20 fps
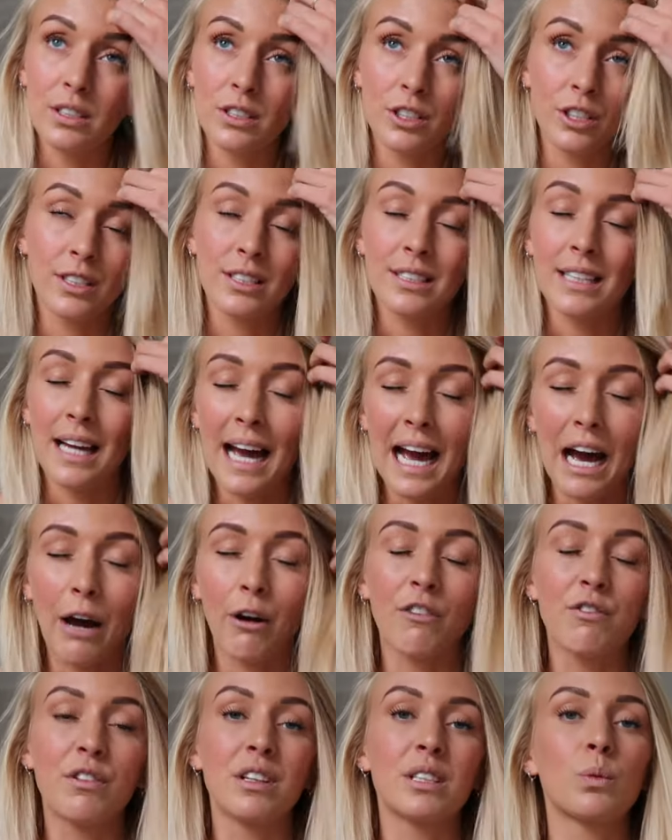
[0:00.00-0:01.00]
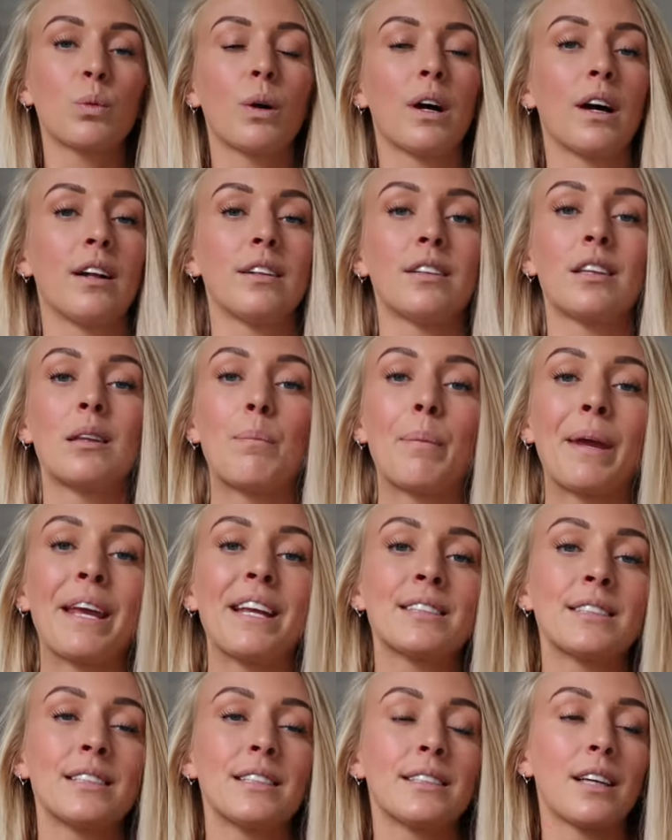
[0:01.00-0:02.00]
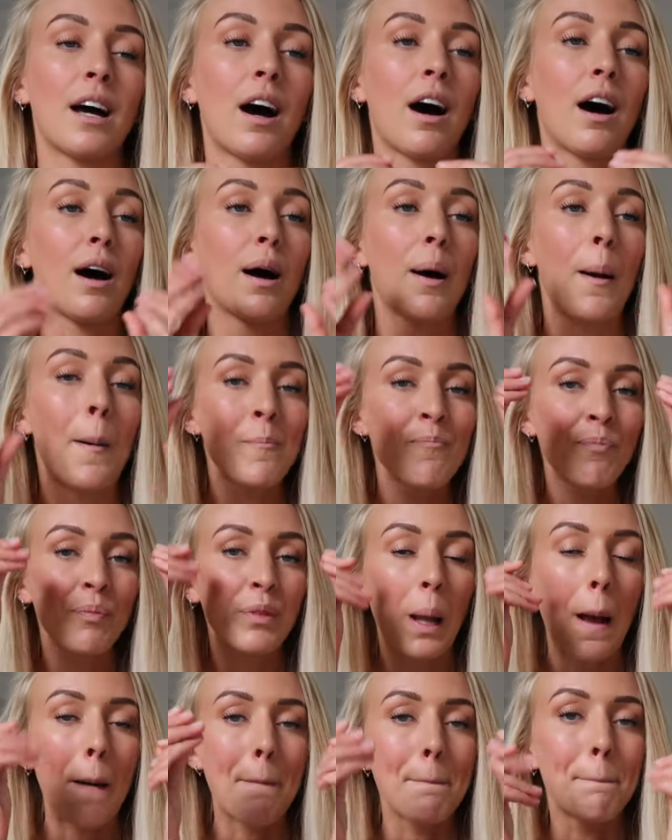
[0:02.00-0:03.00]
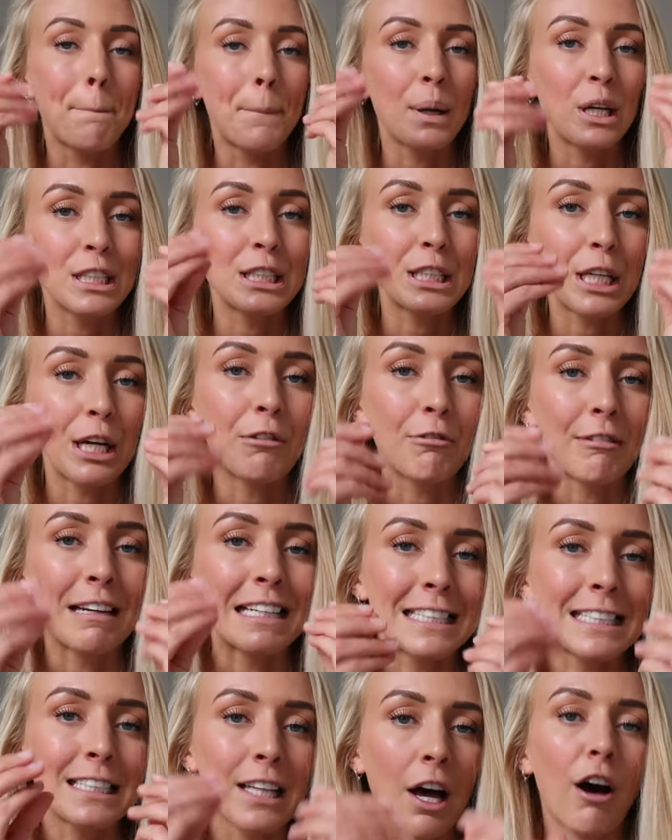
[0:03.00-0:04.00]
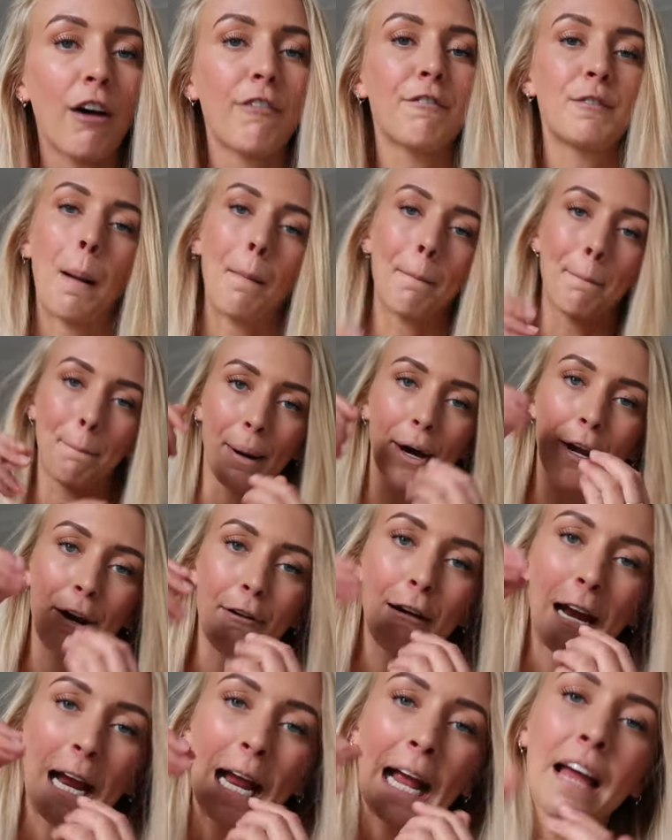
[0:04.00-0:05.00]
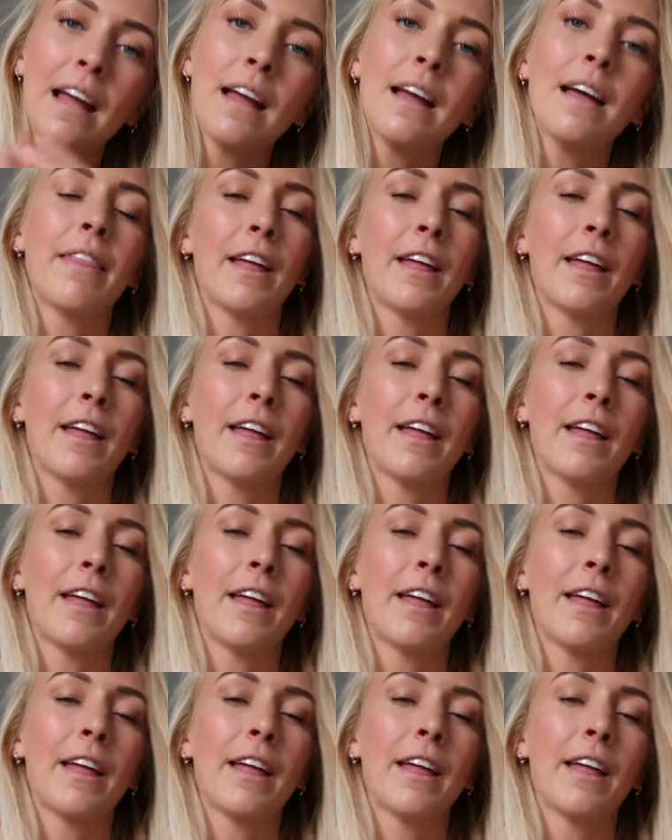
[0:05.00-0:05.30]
is just out of this world. The pieces are buttery soft, buttery.